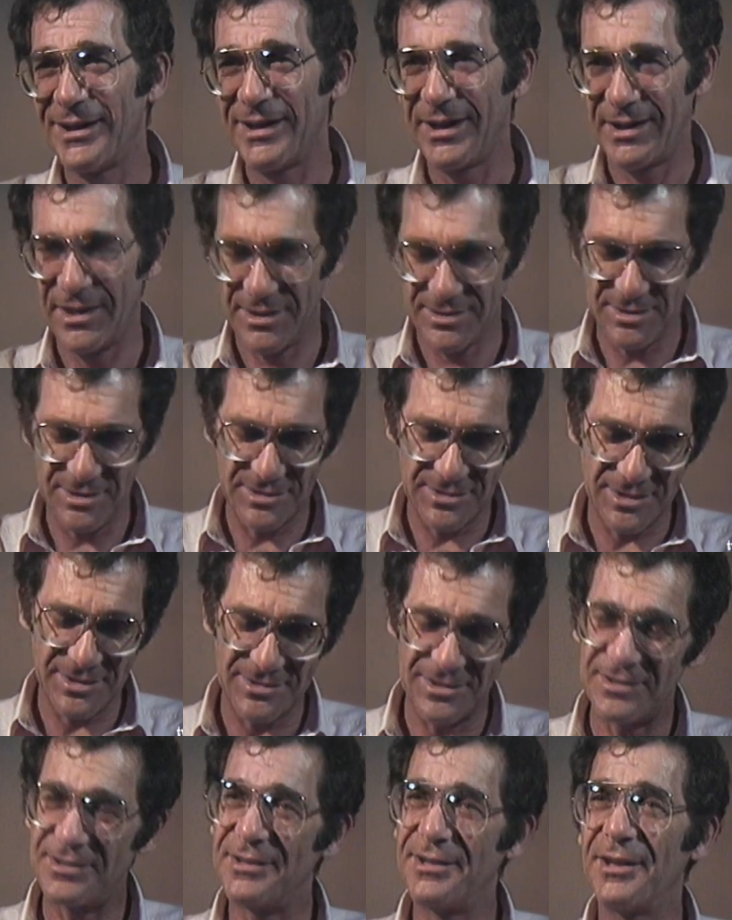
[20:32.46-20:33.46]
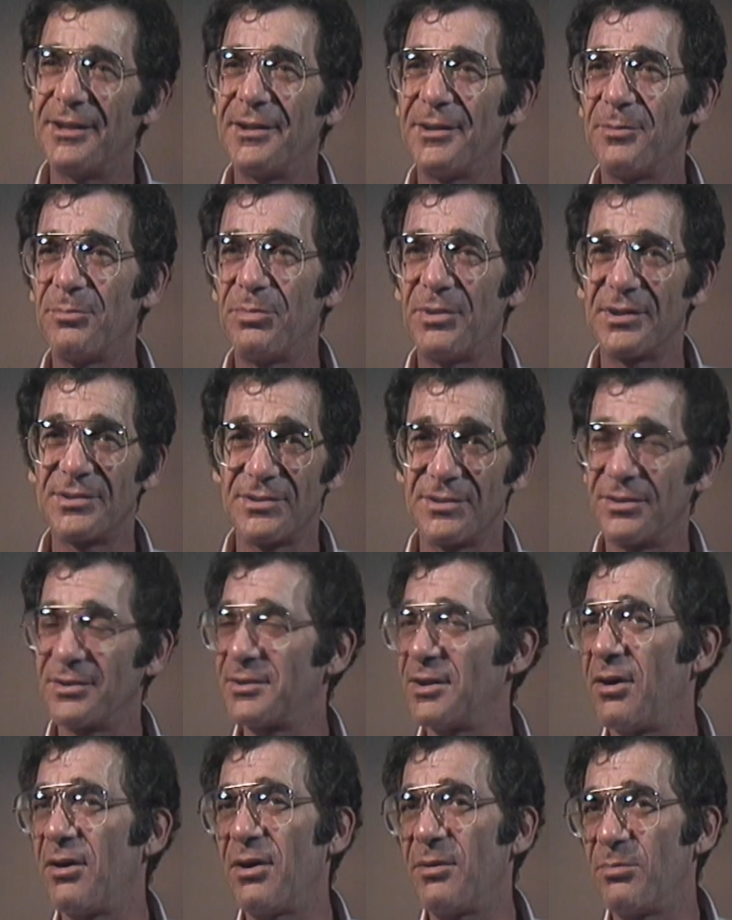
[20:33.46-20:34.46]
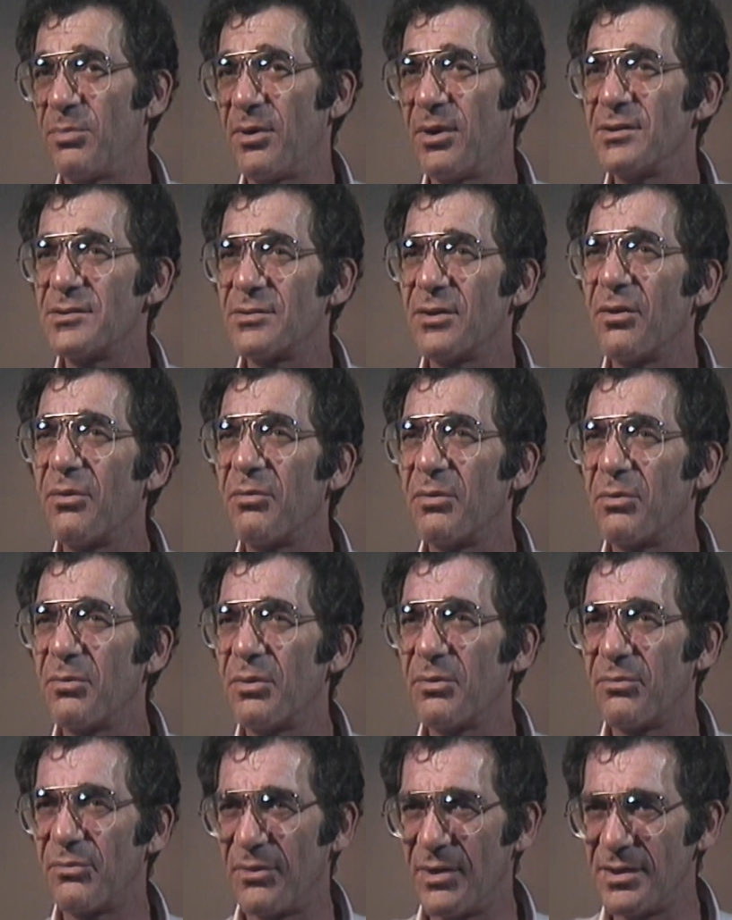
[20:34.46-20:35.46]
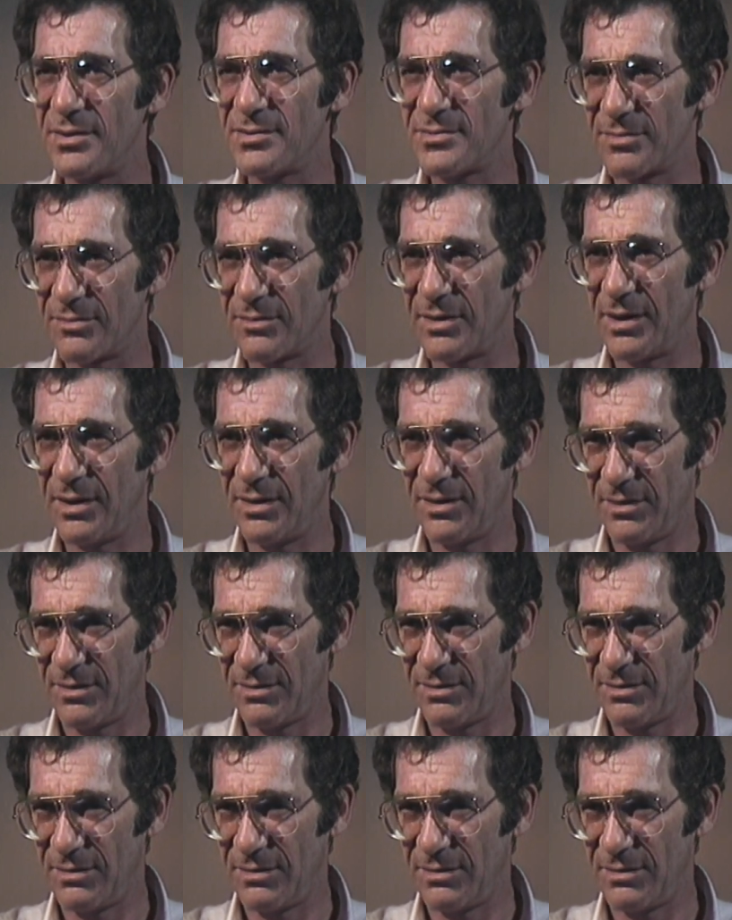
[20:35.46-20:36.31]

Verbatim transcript: And as he says at the end of the picture, look, the hard part's over. We're friends already.